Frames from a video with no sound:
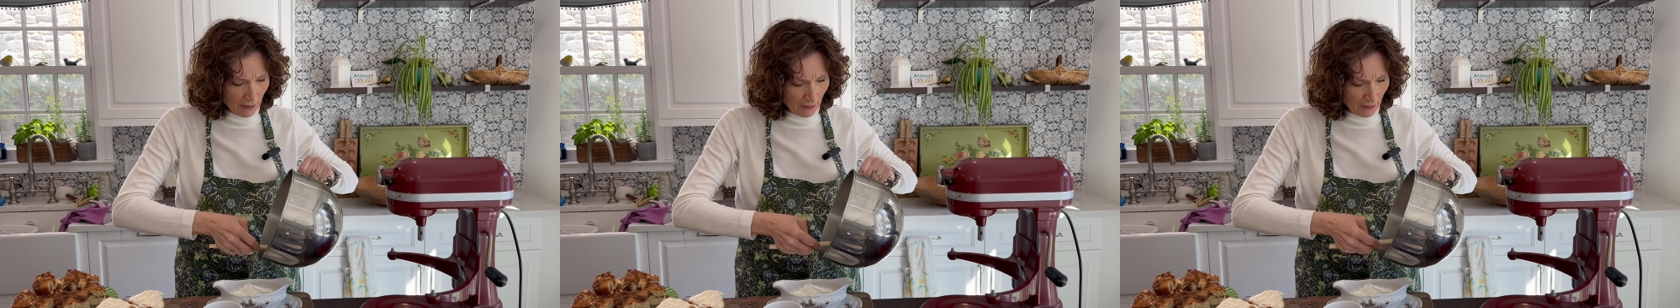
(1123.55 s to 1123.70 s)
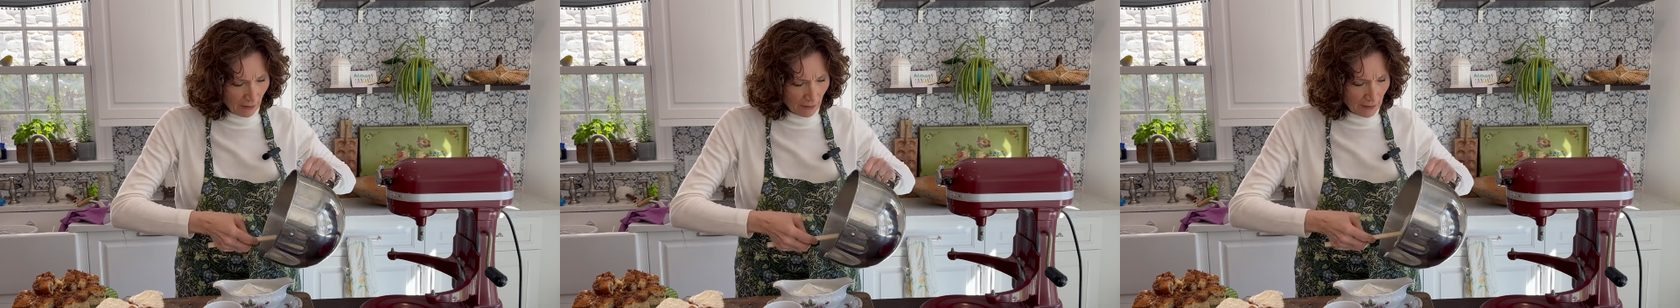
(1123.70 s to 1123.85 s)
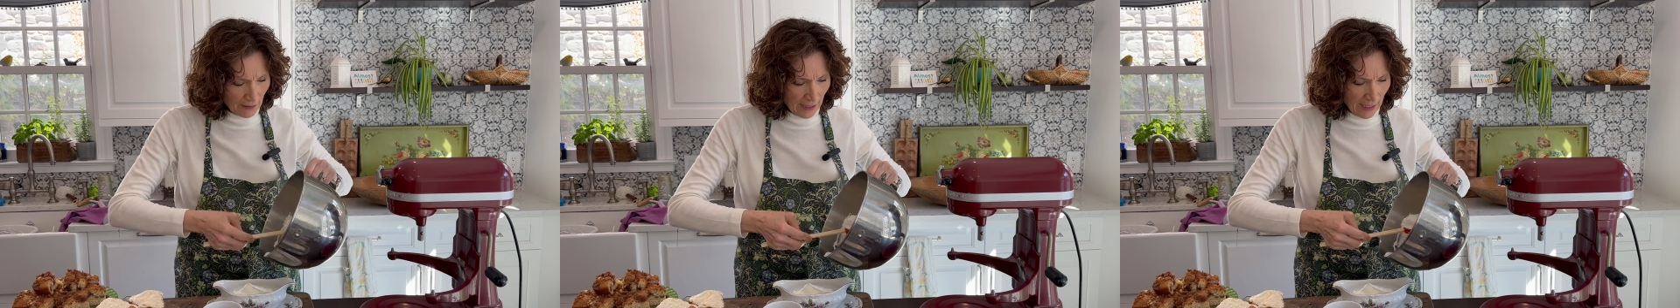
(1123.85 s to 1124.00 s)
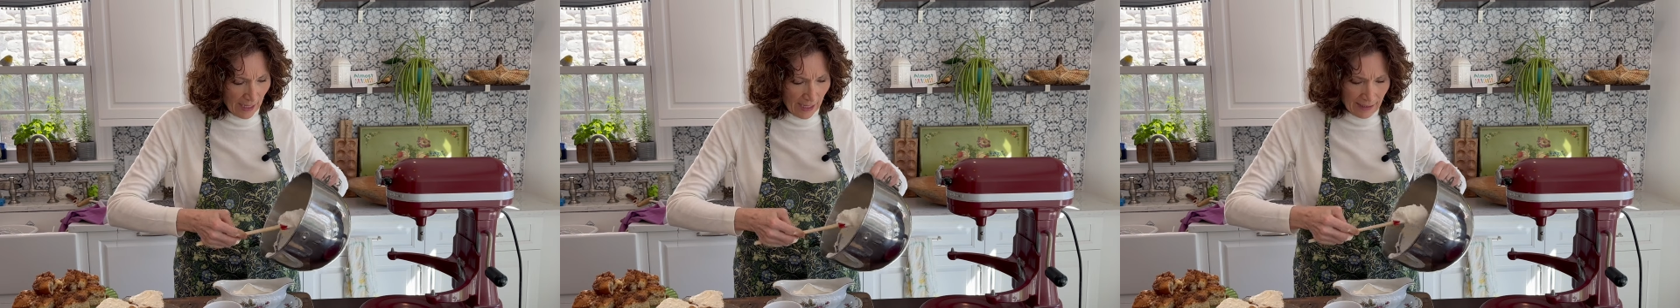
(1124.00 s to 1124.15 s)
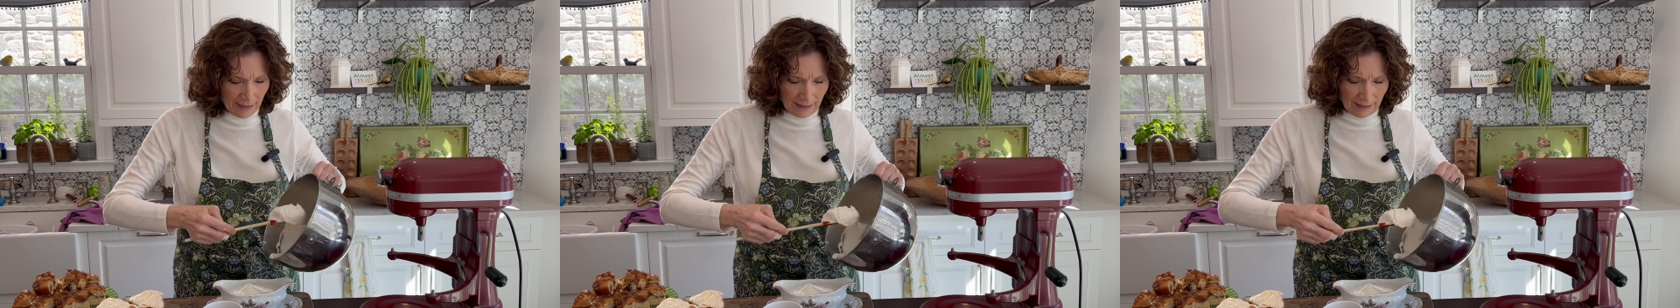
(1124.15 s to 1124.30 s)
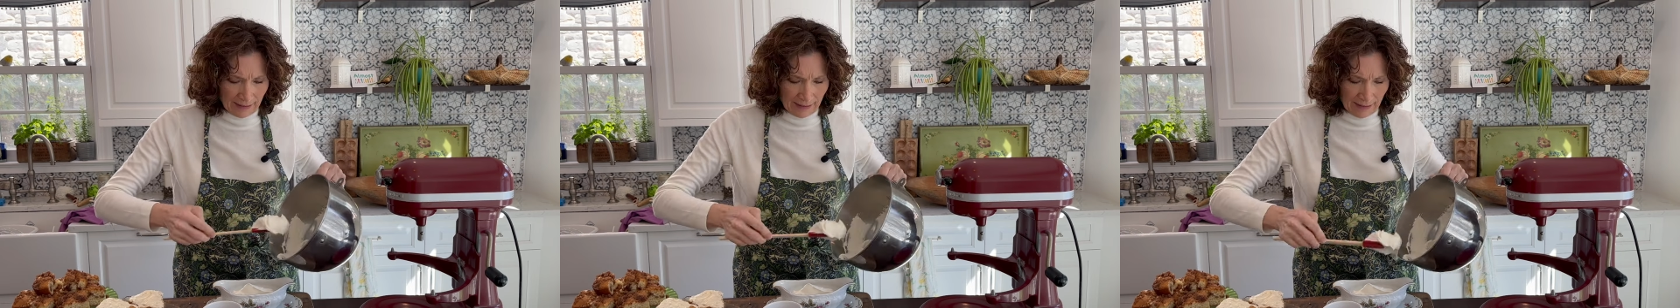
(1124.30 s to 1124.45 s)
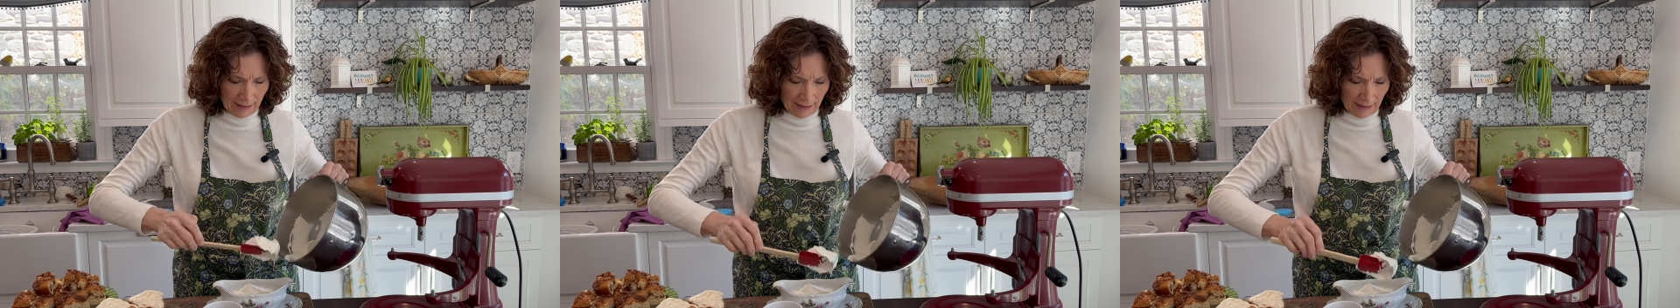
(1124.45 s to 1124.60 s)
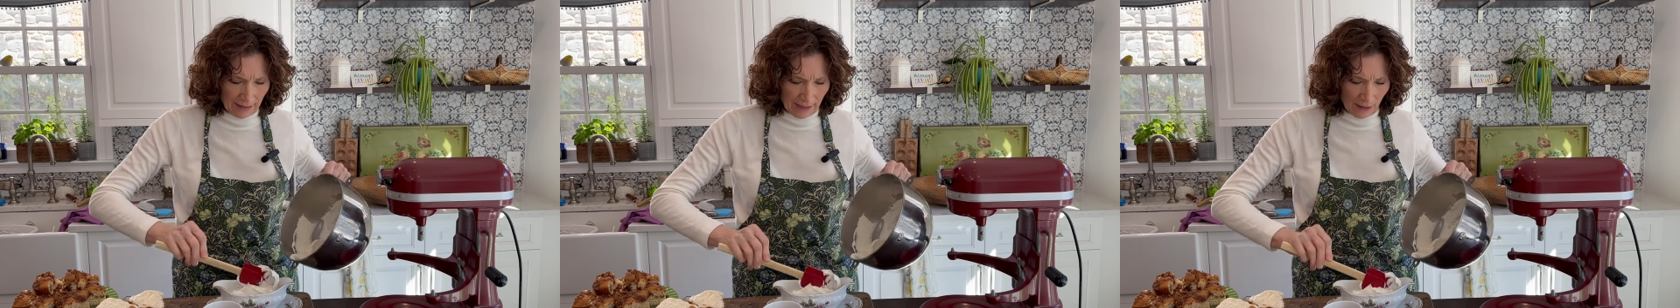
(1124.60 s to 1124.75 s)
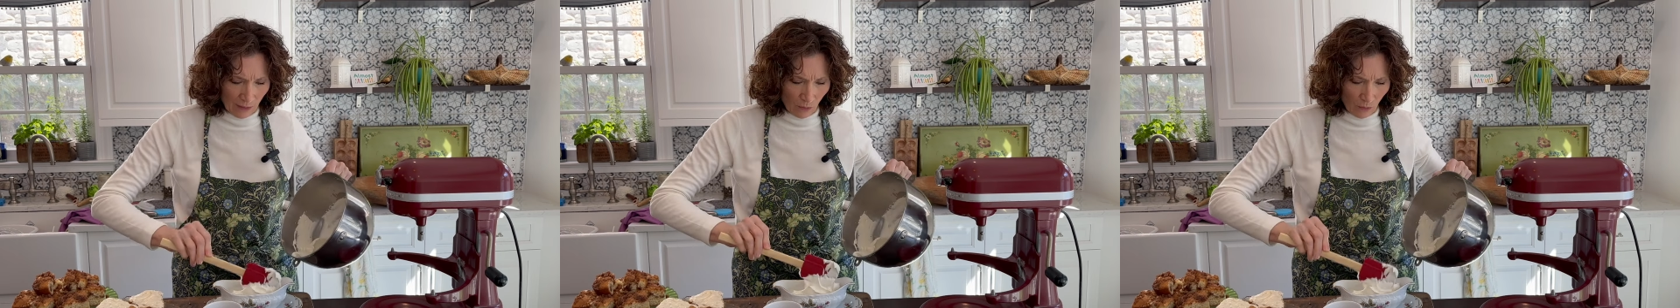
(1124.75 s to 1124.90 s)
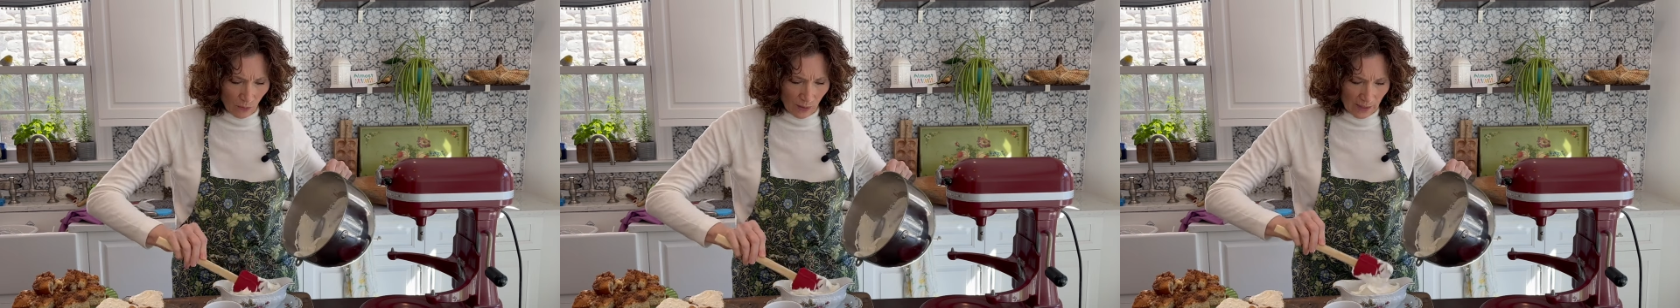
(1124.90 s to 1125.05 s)
on anything
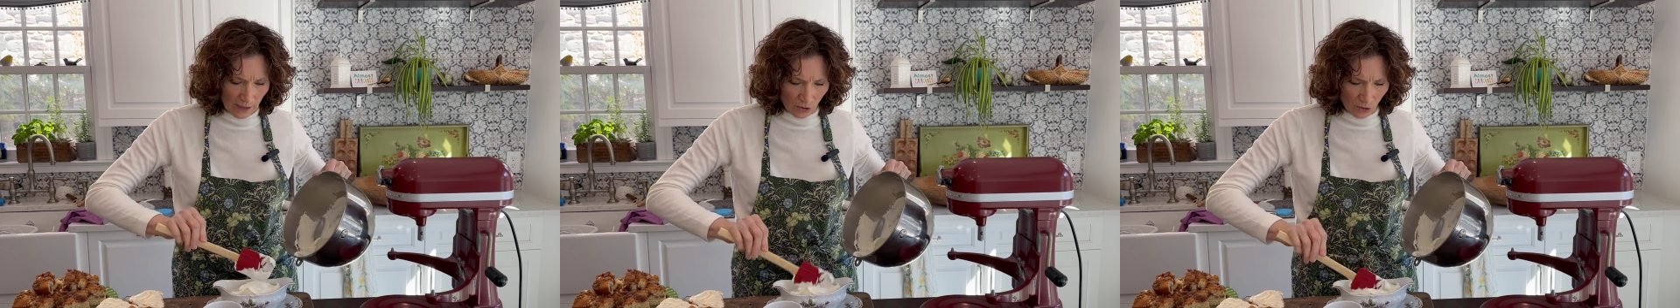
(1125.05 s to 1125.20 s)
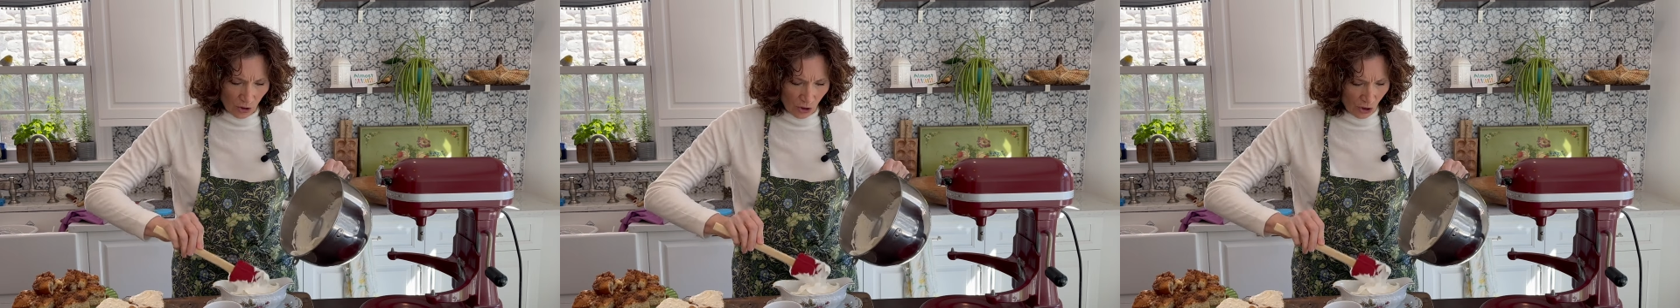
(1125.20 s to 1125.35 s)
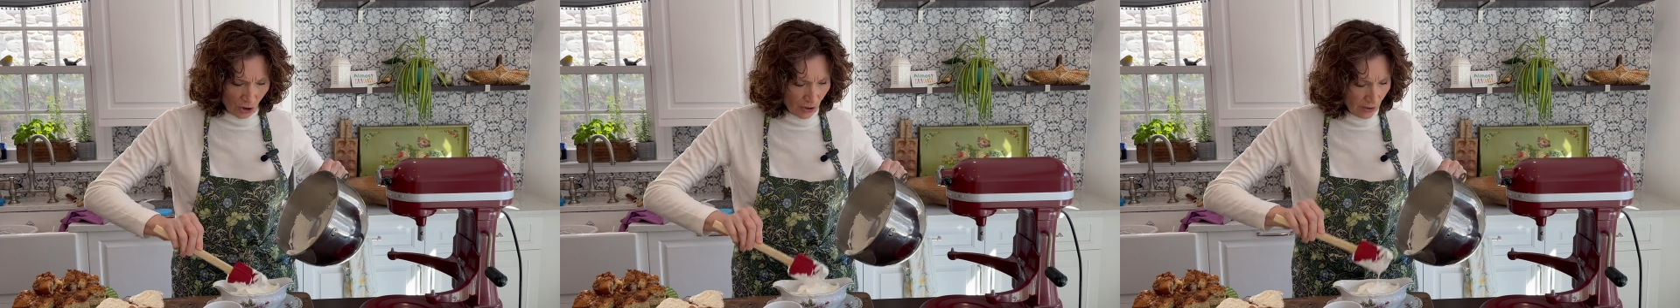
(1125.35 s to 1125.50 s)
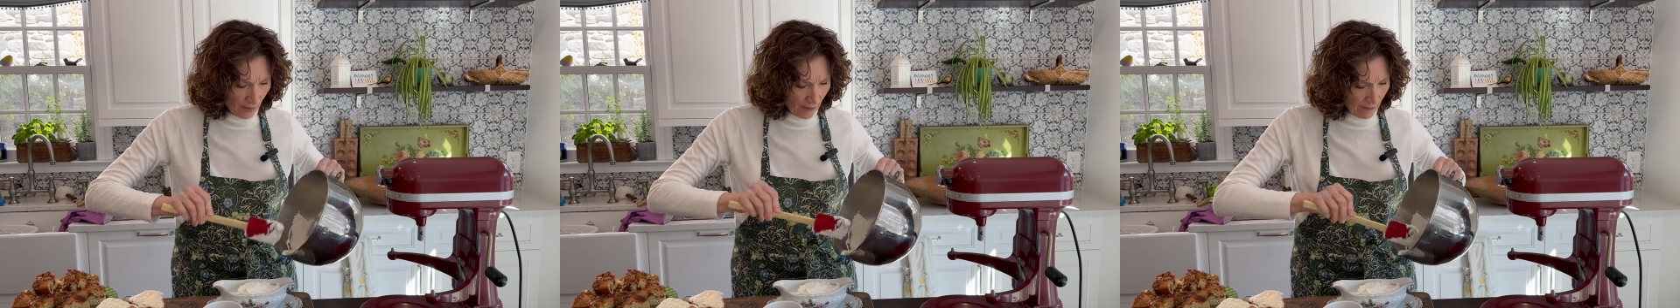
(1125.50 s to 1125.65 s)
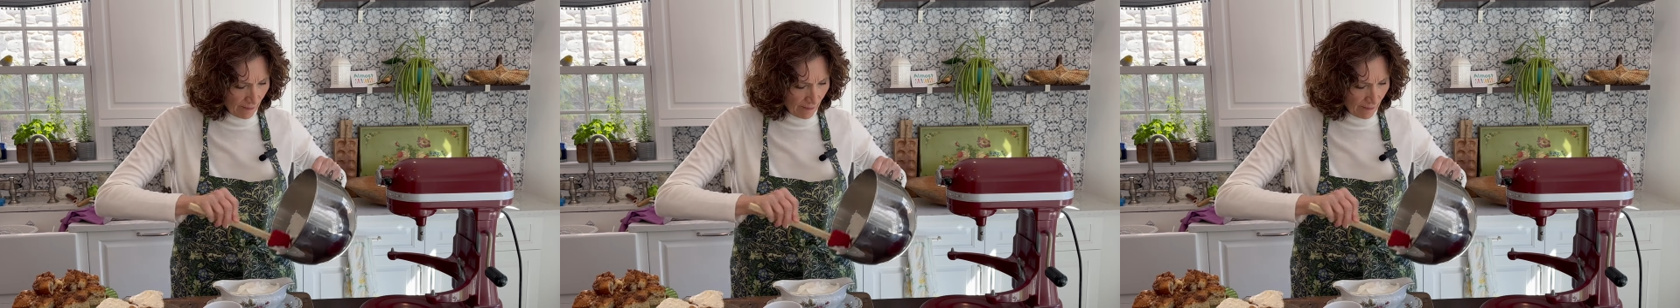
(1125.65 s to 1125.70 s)
they wish.